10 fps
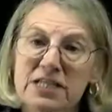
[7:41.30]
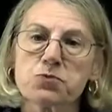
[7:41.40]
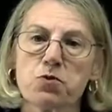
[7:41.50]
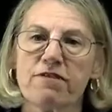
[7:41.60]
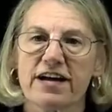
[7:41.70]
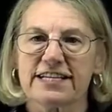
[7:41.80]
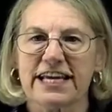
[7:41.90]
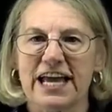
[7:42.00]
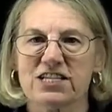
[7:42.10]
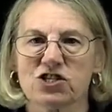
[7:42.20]
let's move on to
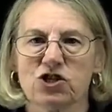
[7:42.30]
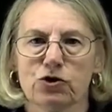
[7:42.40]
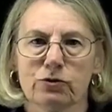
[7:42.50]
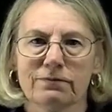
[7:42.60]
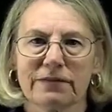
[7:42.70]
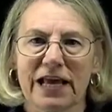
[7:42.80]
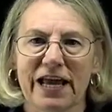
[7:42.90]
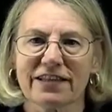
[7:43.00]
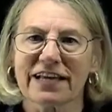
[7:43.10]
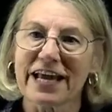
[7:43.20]
case 2.
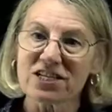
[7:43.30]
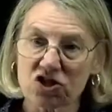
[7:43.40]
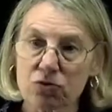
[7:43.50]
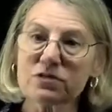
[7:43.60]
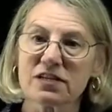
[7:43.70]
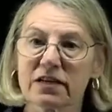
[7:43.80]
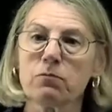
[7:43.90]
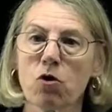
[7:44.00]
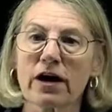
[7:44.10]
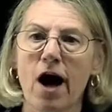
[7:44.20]
And the case 2 is a little
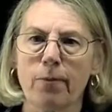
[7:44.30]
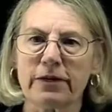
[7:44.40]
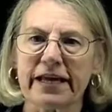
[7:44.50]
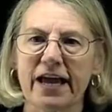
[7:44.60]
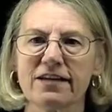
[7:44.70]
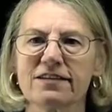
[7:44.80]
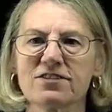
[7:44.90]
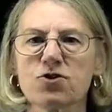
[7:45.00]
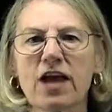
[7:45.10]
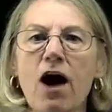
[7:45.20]
more complicated.
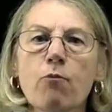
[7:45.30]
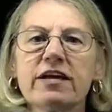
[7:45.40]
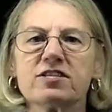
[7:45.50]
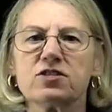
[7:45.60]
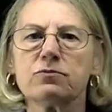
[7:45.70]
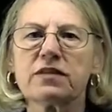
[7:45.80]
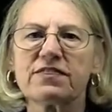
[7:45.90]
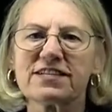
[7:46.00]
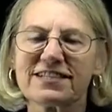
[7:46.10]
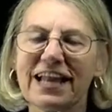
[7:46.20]
So now we assume that
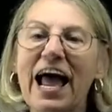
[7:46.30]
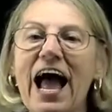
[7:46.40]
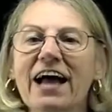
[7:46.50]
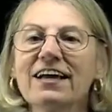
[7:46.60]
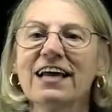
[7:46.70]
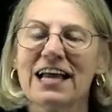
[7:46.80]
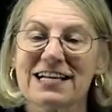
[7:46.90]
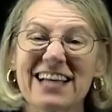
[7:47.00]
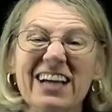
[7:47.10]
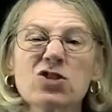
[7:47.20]
this lag
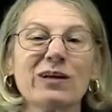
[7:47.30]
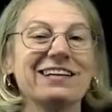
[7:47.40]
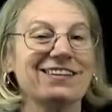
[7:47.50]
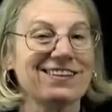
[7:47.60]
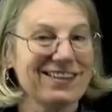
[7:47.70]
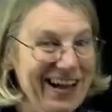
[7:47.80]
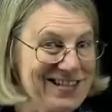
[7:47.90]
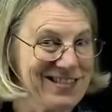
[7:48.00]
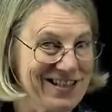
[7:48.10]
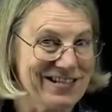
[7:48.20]
is actually less
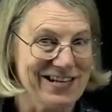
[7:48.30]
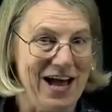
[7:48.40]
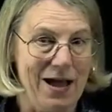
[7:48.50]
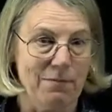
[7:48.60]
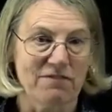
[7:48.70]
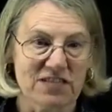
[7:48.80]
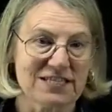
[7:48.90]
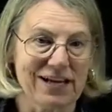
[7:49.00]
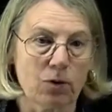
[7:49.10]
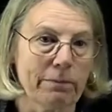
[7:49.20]
than the time of a
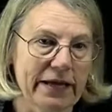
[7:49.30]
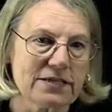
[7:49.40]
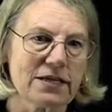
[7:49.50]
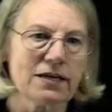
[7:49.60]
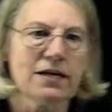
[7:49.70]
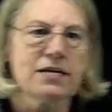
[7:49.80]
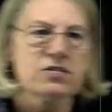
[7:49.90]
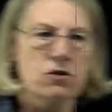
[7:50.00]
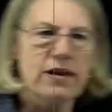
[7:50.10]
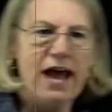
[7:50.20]
single bit.
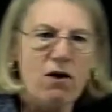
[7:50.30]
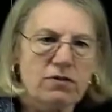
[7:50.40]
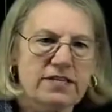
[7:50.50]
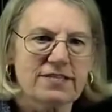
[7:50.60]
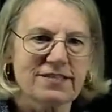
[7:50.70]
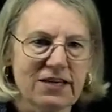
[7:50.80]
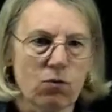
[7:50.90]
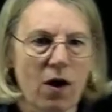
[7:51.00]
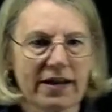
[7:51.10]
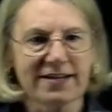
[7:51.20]
So now this
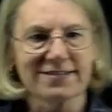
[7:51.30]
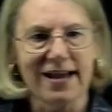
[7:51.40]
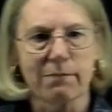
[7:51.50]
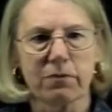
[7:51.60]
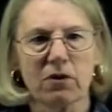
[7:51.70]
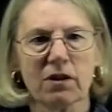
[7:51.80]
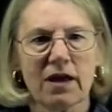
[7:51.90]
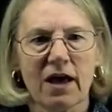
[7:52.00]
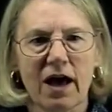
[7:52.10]
t1 example,